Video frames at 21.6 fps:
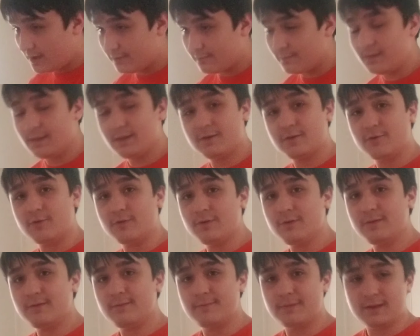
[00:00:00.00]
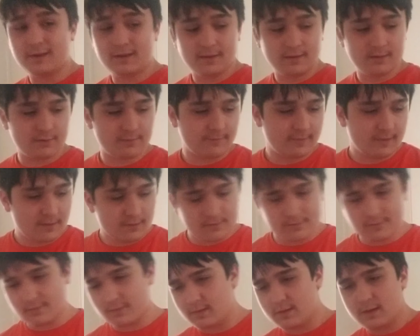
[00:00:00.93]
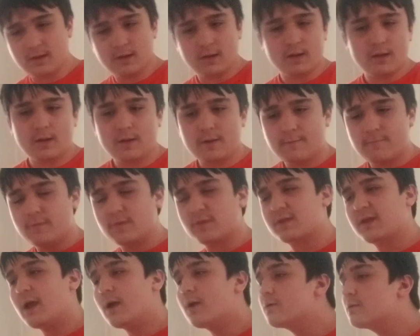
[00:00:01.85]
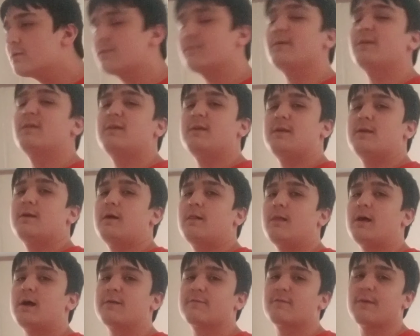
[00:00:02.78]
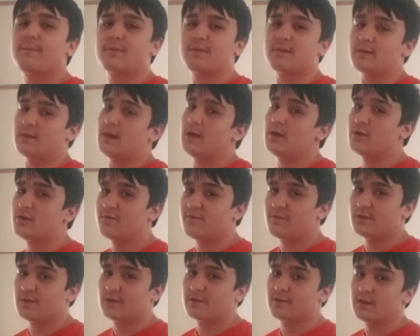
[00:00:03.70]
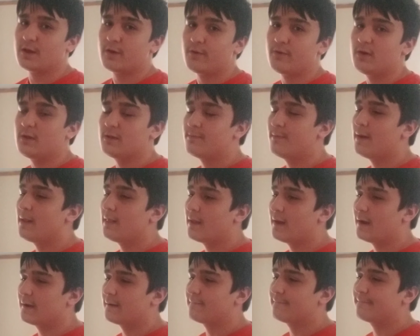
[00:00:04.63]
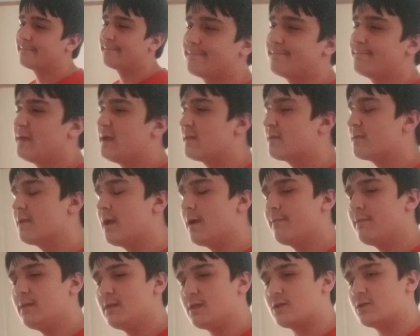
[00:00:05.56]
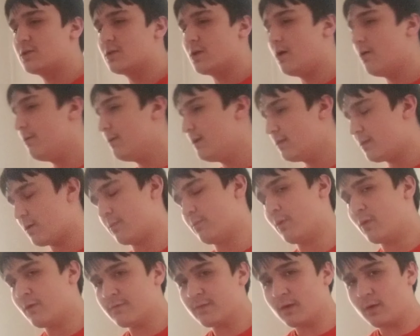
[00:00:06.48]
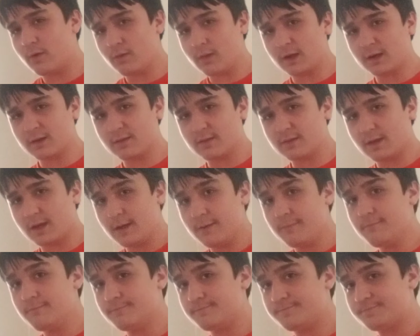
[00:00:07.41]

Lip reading: really cool, because we don't with characters, we see a lot of representation for their series, but like it's not really shown in their moves a whole lot of the time.